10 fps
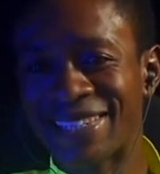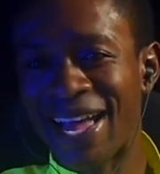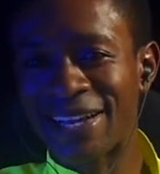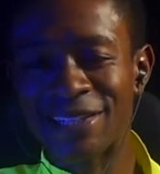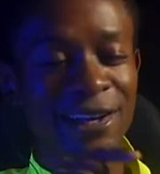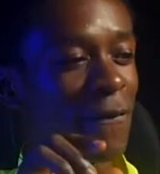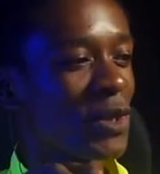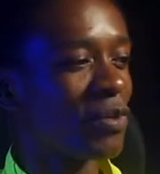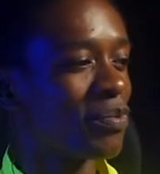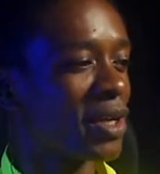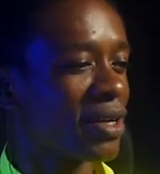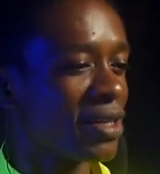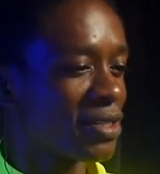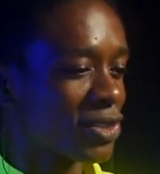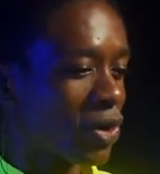designed.
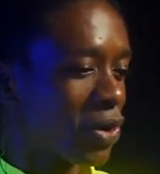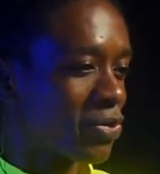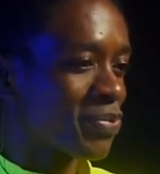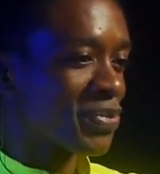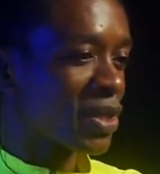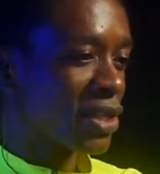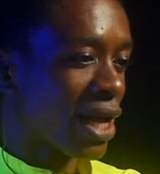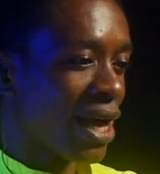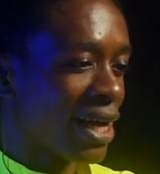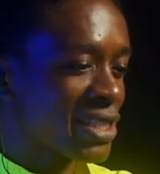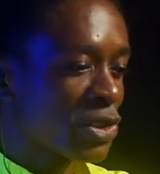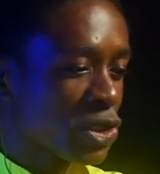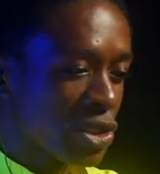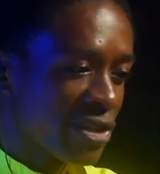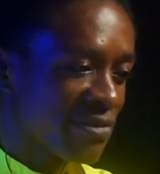So as
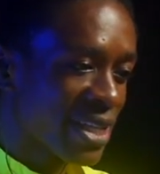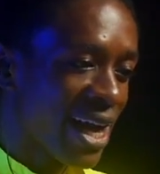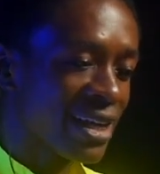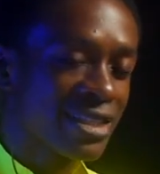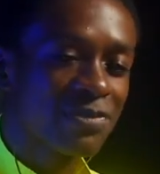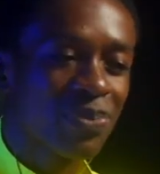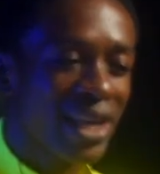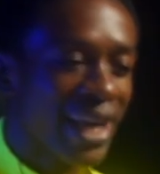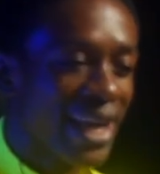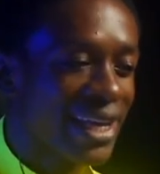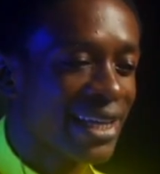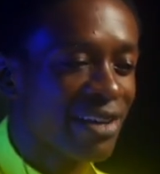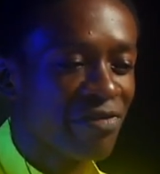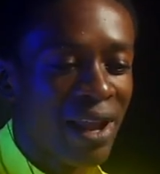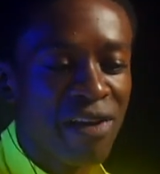a result of that,
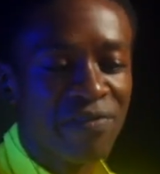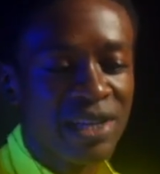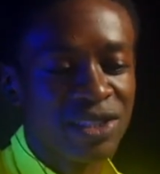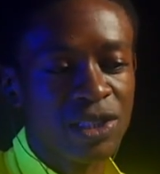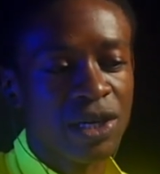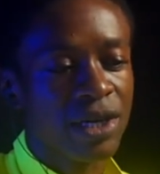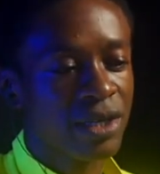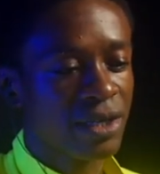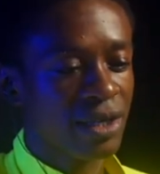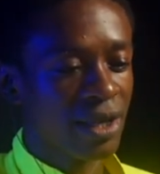it can fly faster.